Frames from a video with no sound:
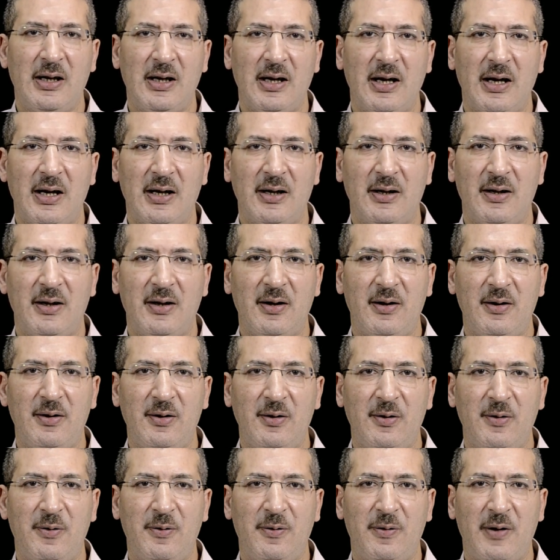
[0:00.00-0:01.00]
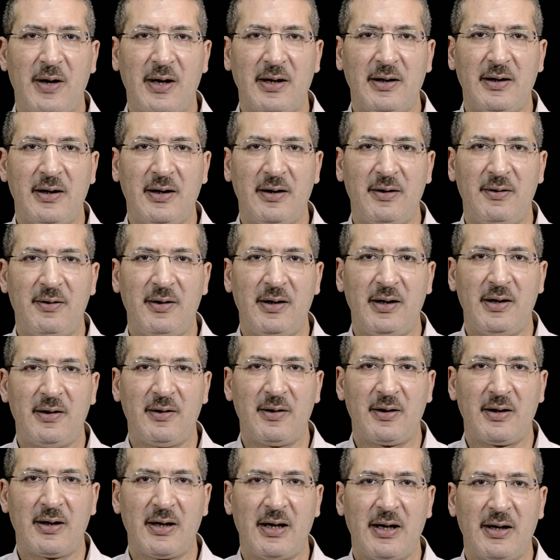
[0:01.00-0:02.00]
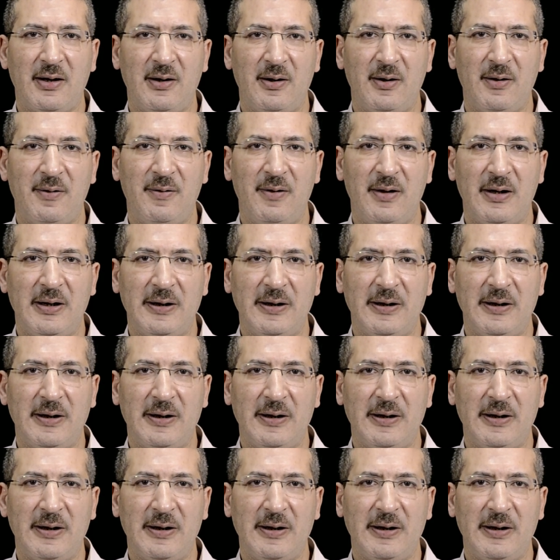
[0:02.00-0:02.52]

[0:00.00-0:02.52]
and you find that there is a kind of